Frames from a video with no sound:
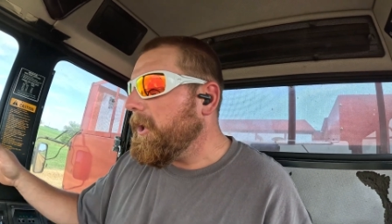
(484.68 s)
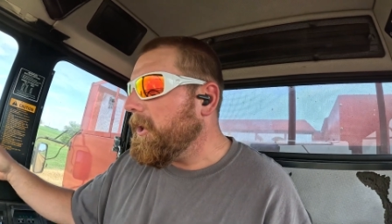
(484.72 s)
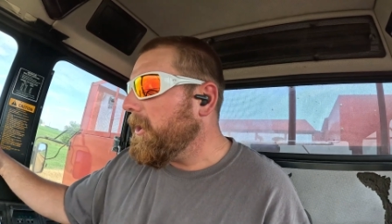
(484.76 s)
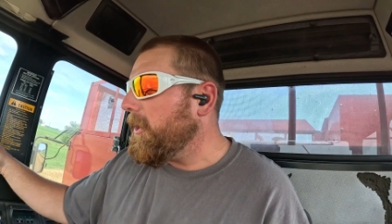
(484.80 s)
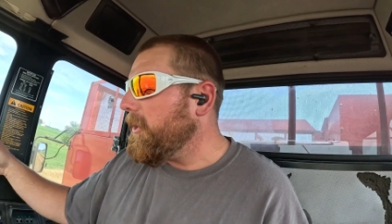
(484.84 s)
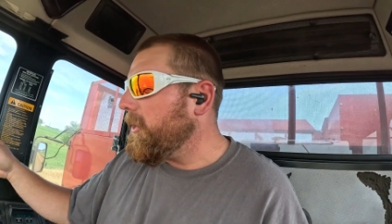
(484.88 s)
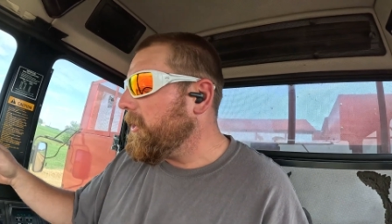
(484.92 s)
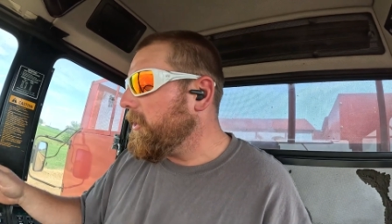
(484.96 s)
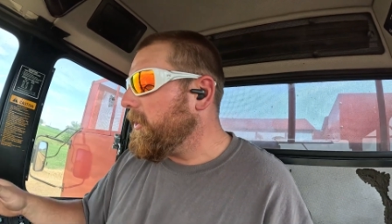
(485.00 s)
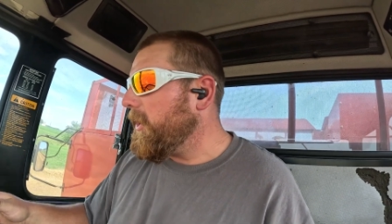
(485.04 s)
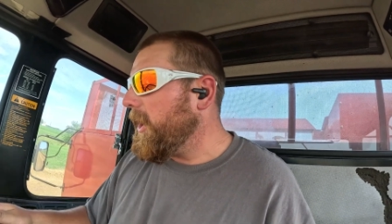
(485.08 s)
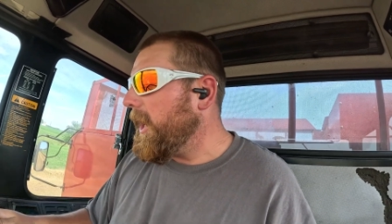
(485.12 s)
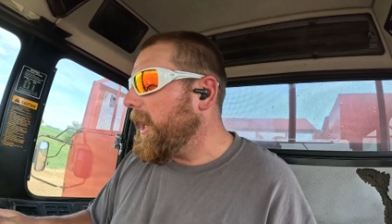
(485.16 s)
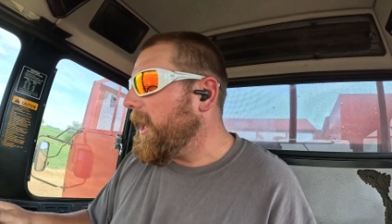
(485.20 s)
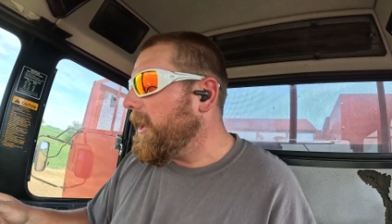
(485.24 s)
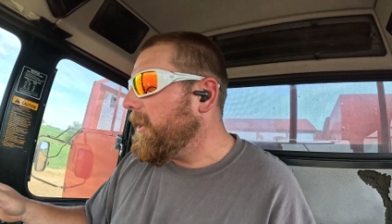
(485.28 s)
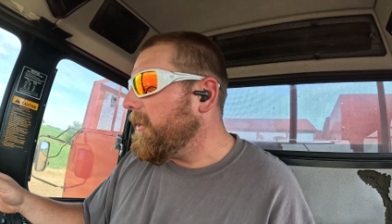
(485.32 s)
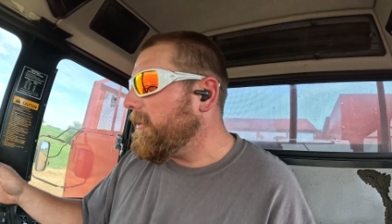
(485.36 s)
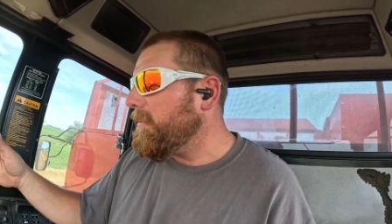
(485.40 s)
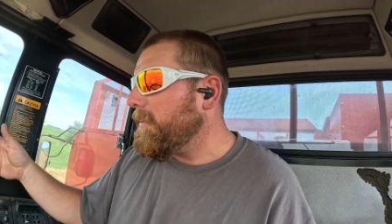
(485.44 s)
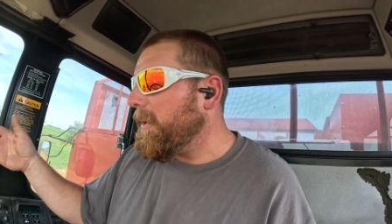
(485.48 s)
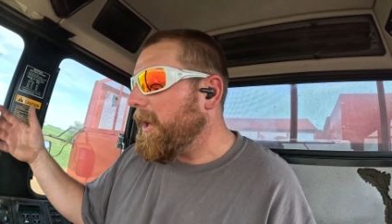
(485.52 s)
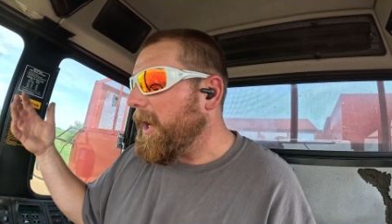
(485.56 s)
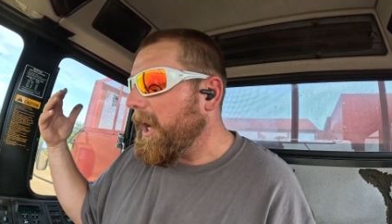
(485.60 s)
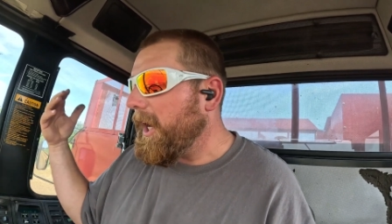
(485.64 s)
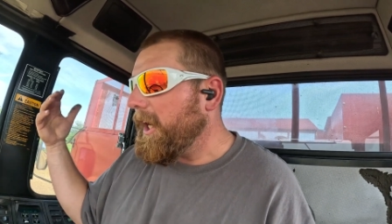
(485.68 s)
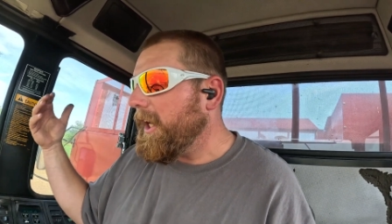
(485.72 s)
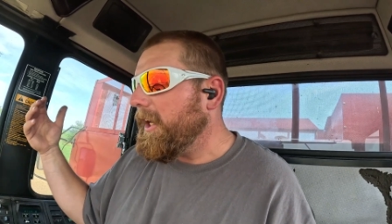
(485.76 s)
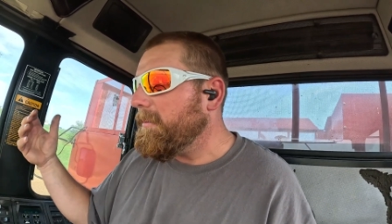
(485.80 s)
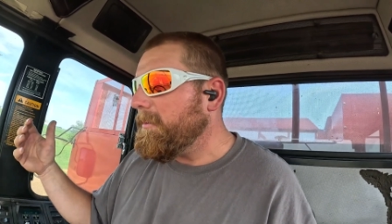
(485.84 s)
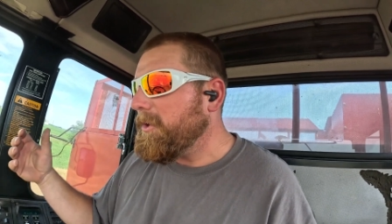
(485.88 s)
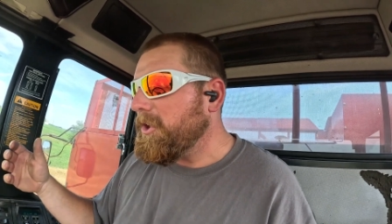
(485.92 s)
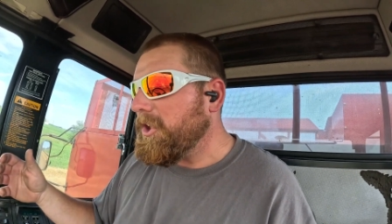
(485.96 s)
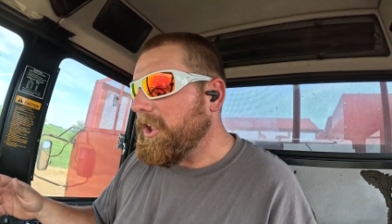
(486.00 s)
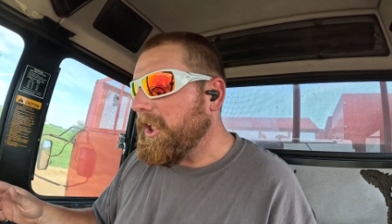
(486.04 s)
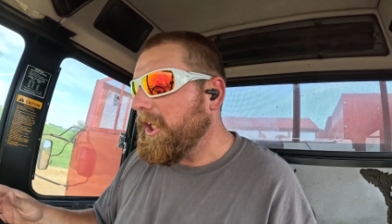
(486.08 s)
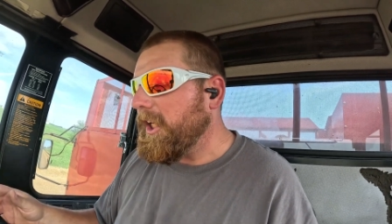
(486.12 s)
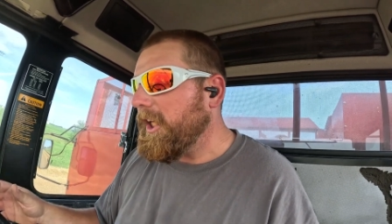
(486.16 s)
it on the ground behind the
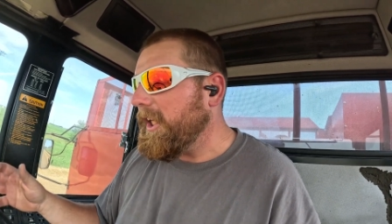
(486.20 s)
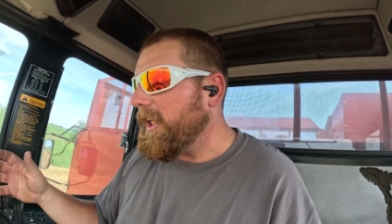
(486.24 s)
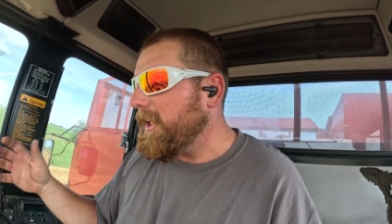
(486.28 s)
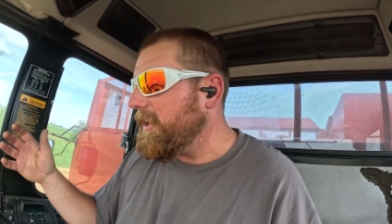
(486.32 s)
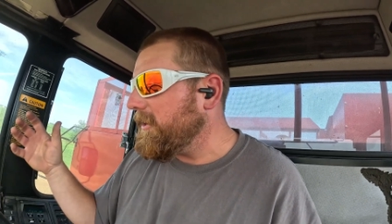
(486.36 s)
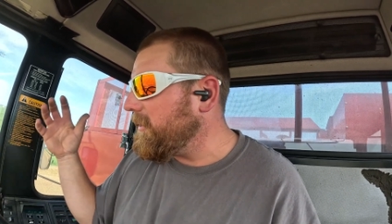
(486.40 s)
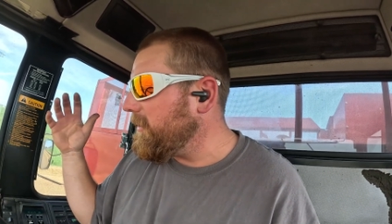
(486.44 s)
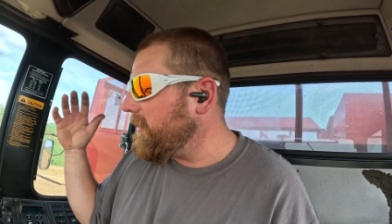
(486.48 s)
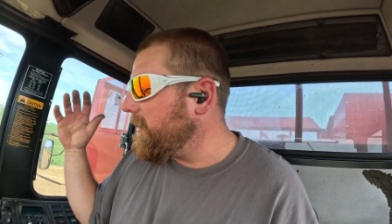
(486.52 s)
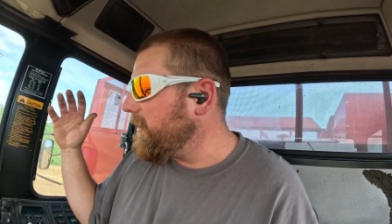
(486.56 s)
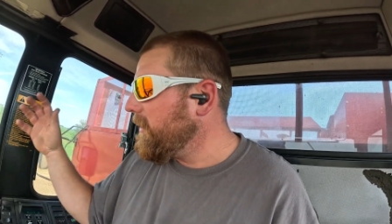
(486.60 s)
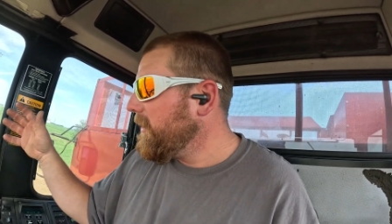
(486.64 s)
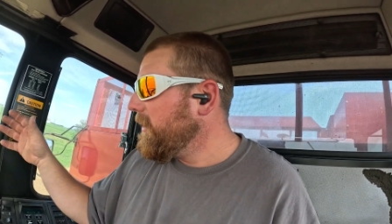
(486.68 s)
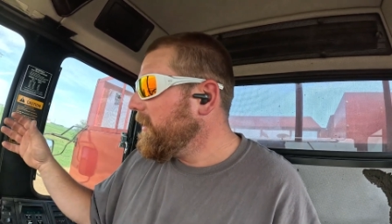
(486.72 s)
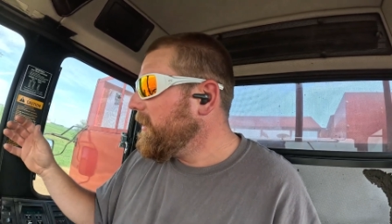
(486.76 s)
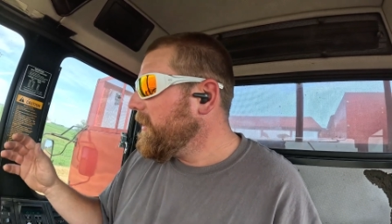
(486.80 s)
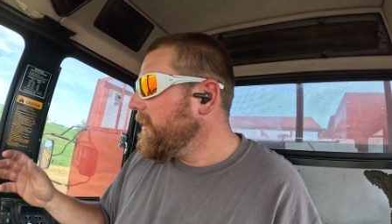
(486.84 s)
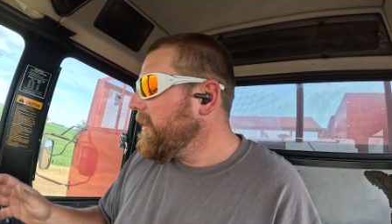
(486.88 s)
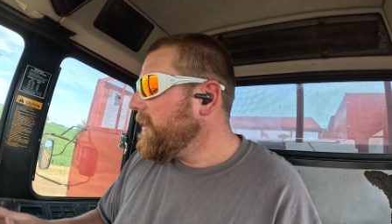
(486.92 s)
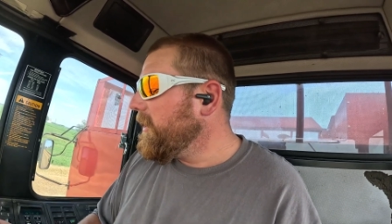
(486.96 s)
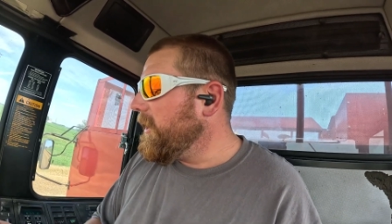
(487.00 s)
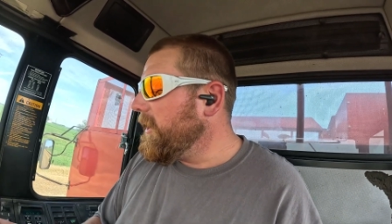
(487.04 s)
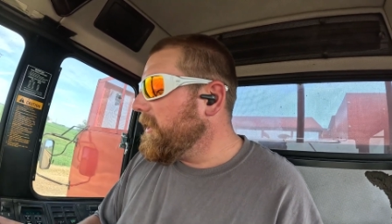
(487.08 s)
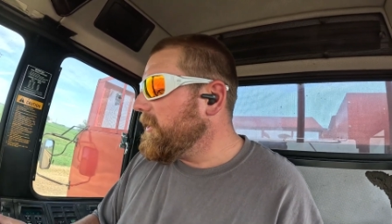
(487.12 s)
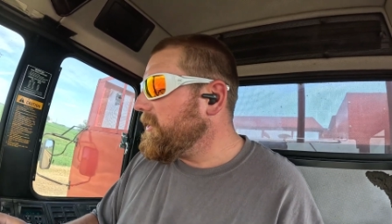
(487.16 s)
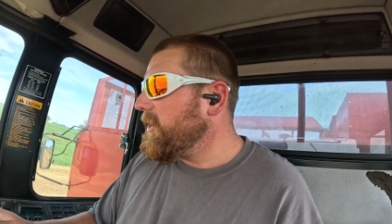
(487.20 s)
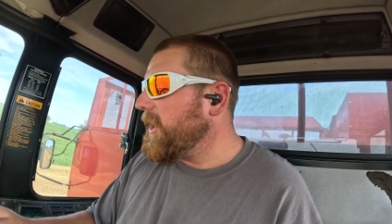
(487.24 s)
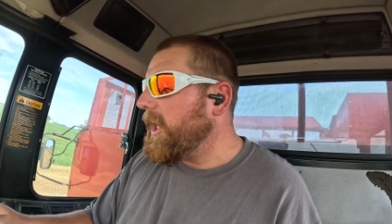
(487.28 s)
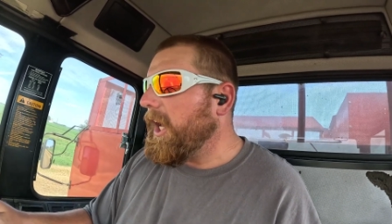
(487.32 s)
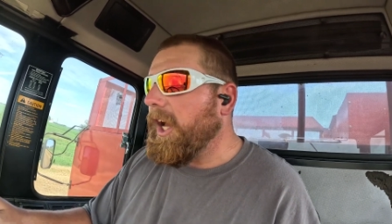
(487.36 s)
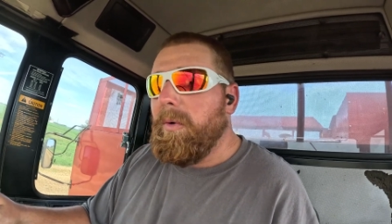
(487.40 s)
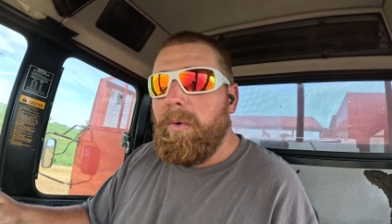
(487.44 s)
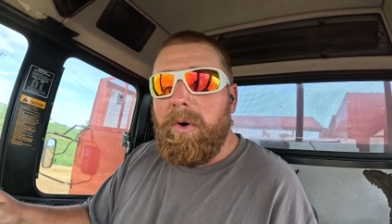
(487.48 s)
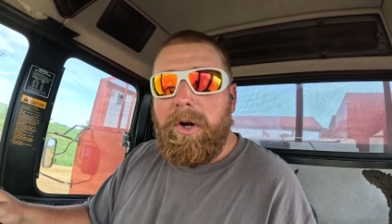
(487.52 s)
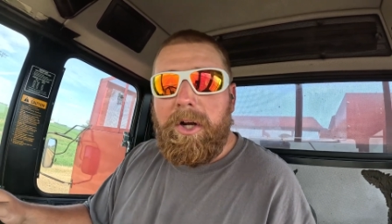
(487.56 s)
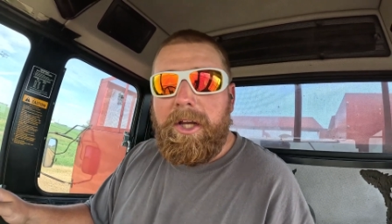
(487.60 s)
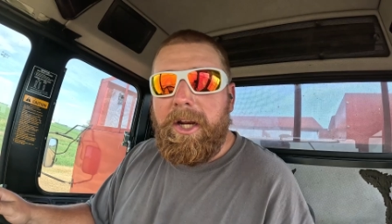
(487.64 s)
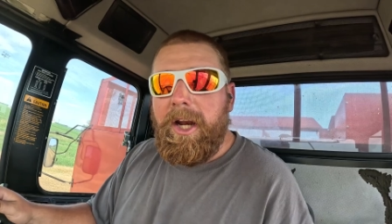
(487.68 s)
machine is
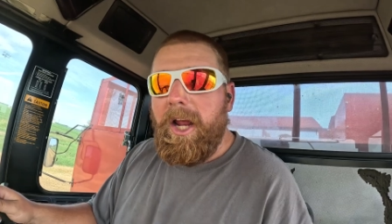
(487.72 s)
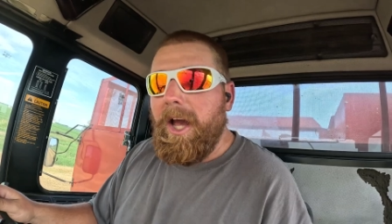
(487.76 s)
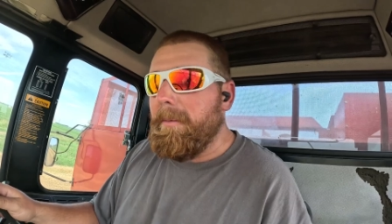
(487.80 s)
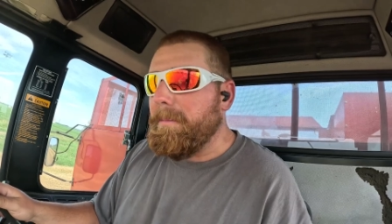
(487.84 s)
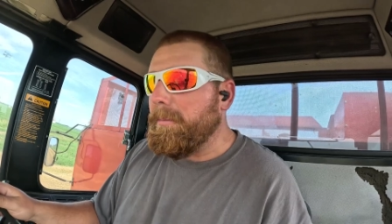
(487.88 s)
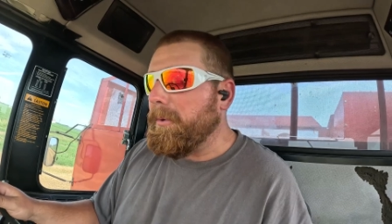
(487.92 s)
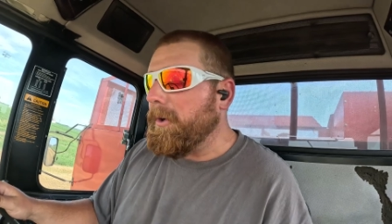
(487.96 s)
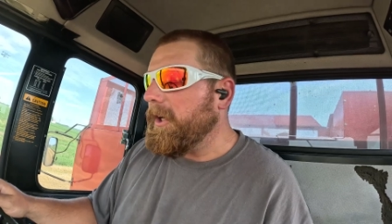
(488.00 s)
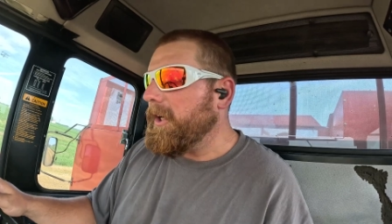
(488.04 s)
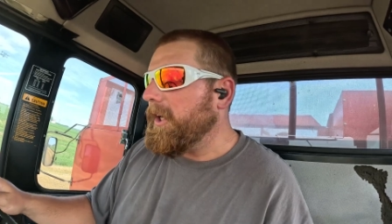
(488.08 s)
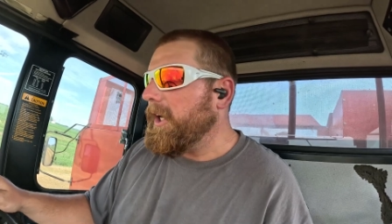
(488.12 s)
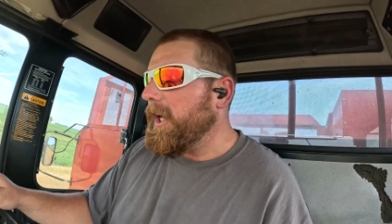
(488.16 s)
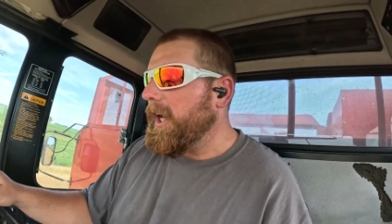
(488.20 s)
working out pretty